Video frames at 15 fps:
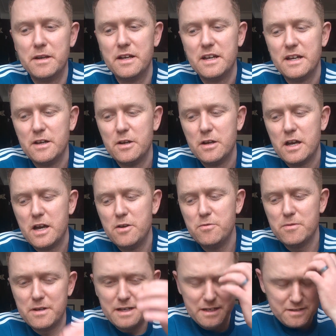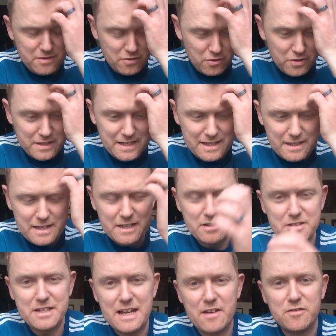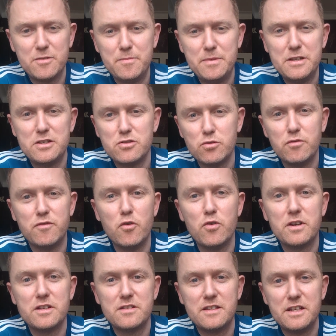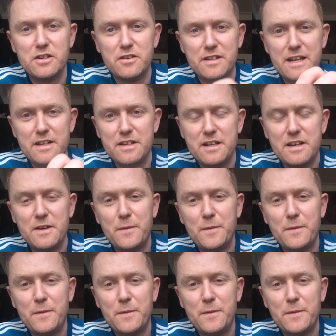But it doesn't have to be so focused that you're then